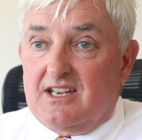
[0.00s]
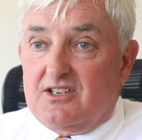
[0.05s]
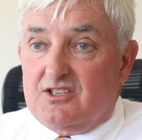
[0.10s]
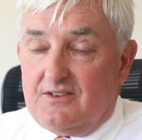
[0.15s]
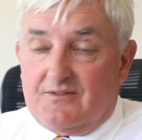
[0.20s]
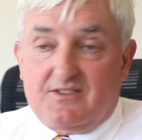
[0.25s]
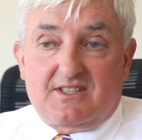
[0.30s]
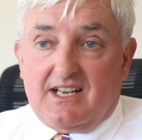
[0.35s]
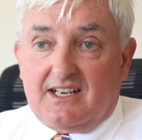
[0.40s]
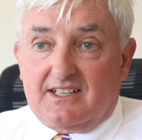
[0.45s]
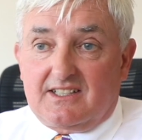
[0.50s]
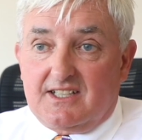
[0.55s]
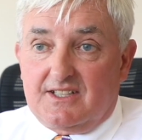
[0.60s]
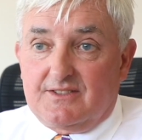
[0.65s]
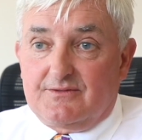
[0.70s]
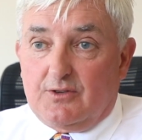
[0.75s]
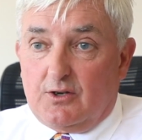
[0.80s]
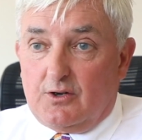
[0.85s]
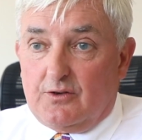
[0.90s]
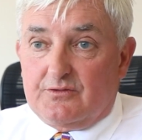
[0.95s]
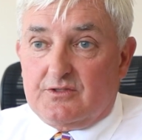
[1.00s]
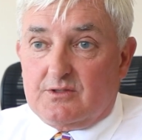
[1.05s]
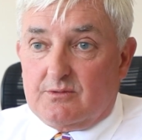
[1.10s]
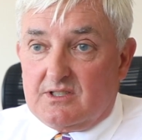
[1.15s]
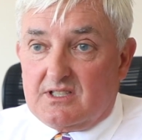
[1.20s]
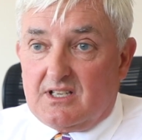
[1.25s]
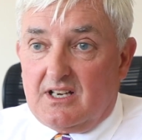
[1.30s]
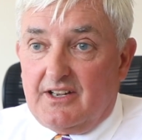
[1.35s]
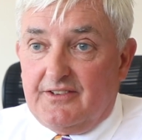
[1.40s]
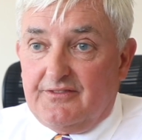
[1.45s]
the chief executive of
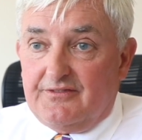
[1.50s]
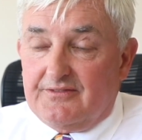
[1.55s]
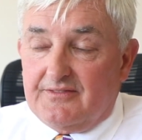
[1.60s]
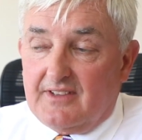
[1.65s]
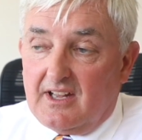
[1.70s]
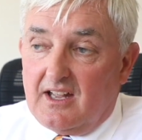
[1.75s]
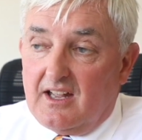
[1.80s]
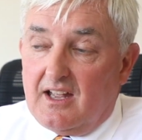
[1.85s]
Swiss Life.